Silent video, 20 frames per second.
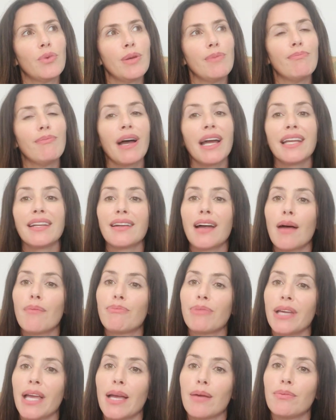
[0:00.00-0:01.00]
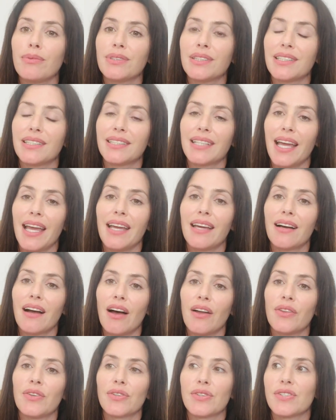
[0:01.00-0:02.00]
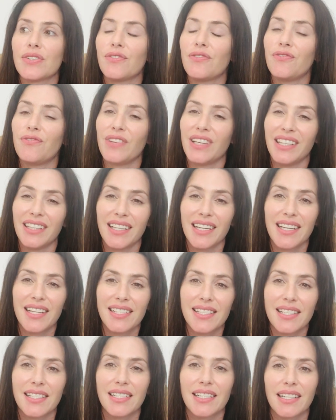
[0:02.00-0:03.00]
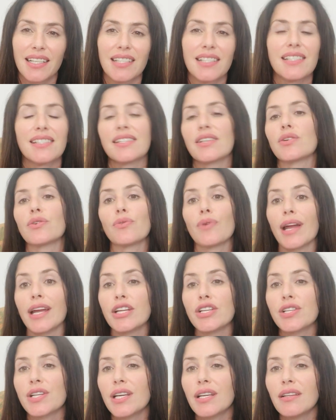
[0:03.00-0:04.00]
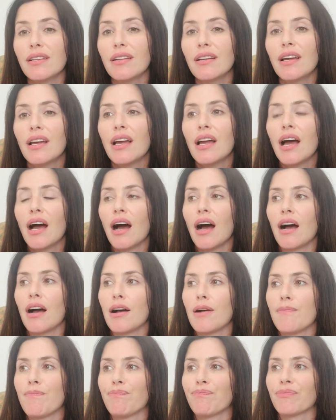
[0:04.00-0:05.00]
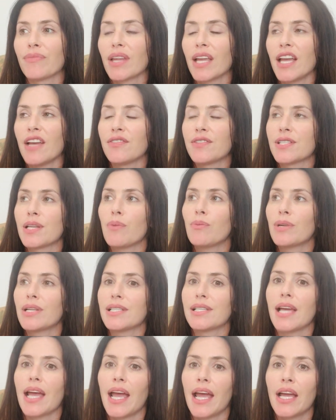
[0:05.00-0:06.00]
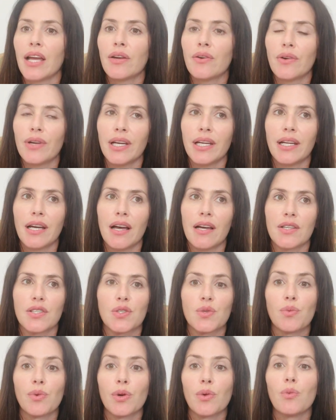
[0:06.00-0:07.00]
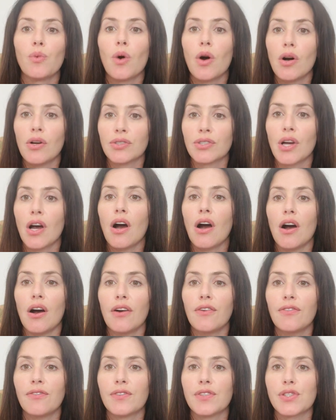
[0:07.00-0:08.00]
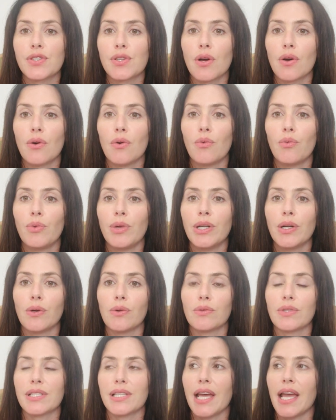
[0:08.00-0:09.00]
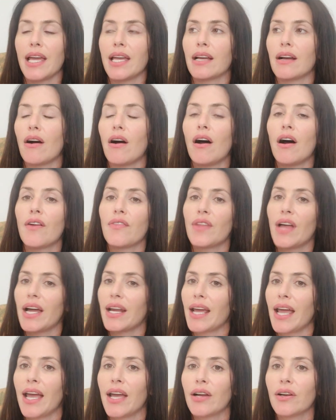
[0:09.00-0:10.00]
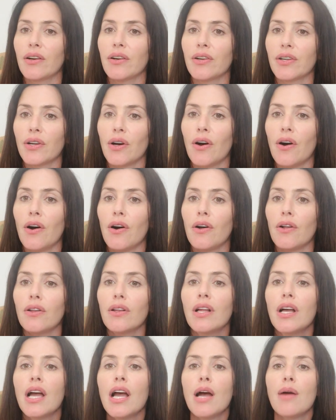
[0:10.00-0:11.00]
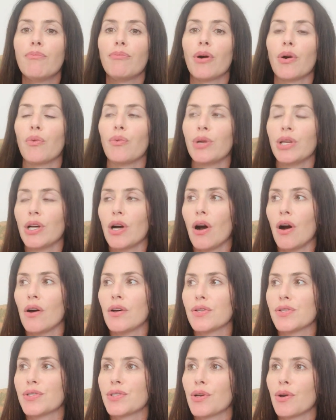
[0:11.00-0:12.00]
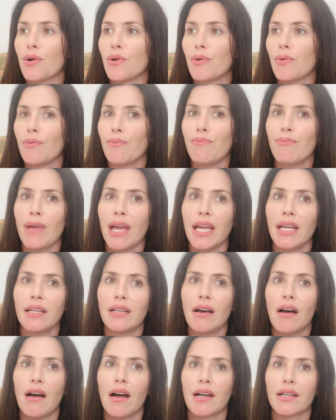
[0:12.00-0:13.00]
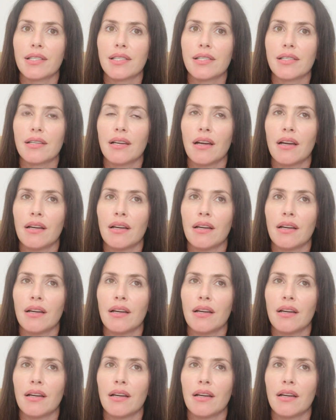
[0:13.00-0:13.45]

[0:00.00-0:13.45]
might not be able to take others' feelings into consideration. If someone is angry at us, we're walled off, so we don't take on that anger at all, but we also may not